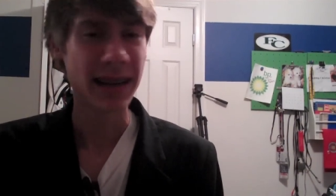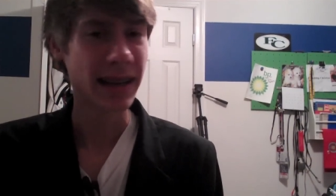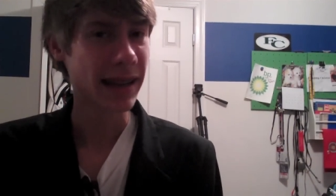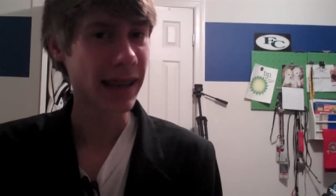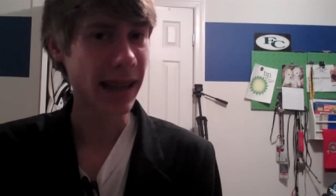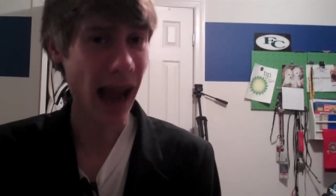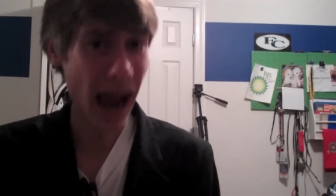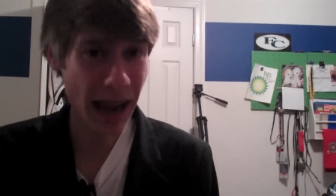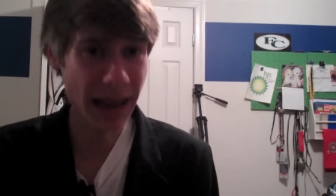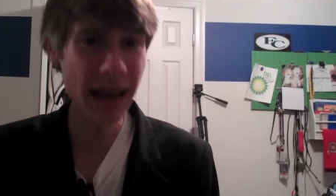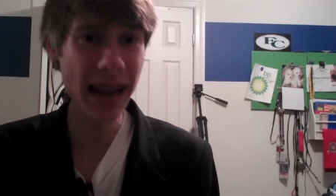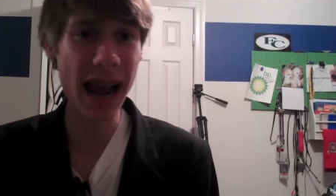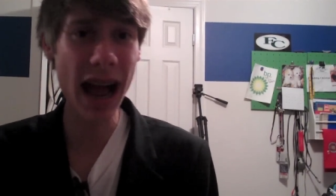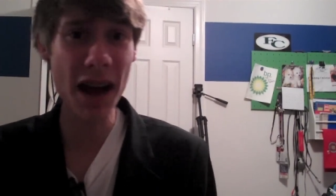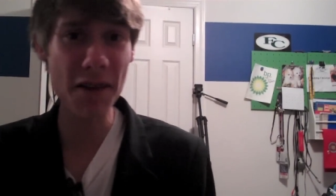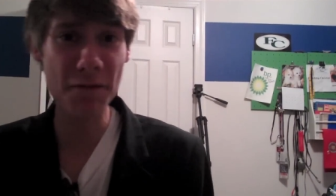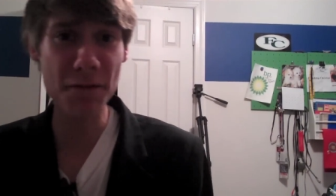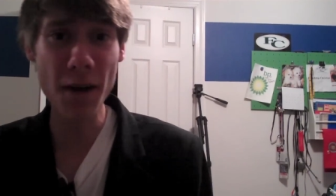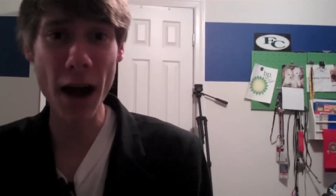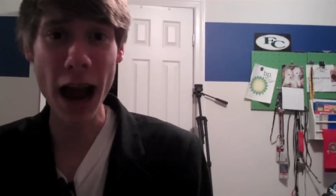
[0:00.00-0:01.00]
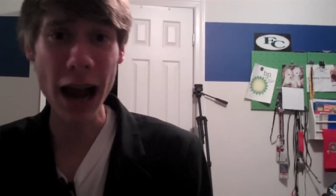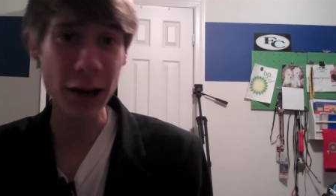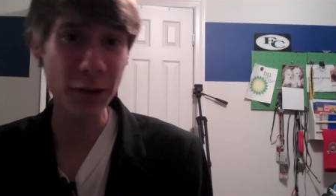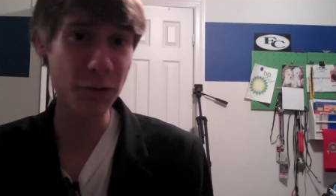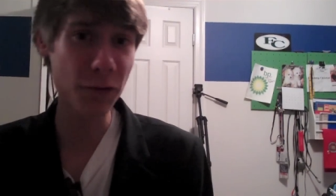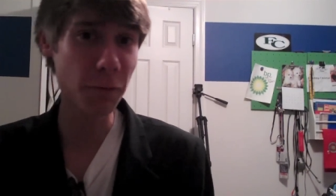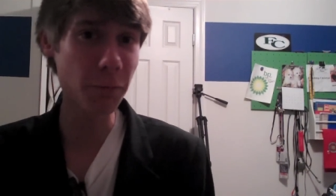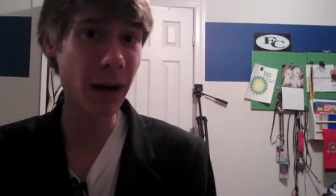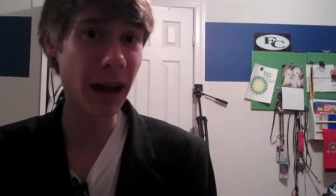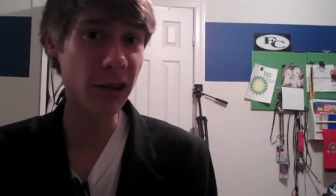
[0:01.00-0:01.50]
Kind of got fired
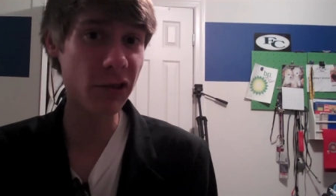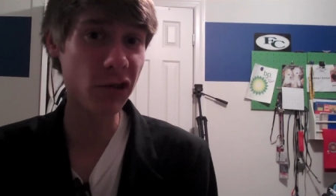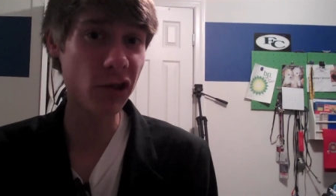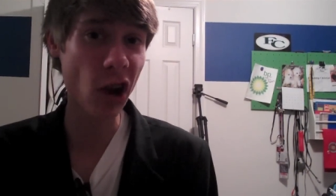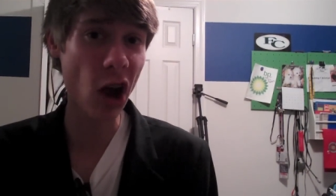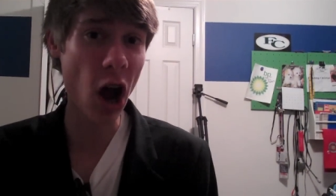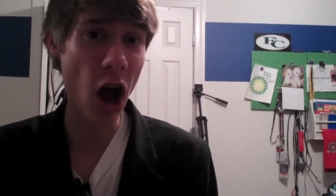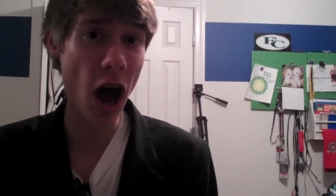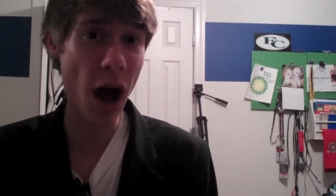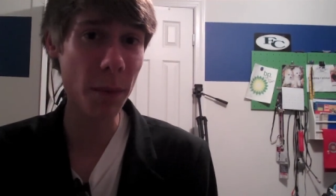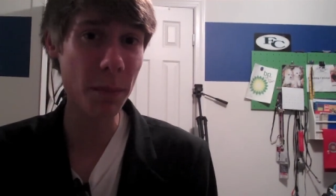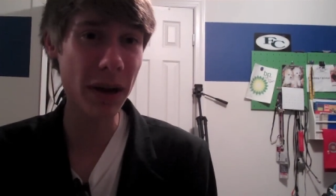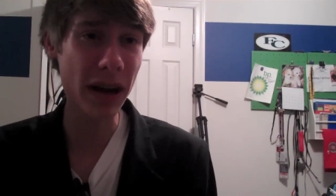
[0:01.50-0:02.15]
from my job.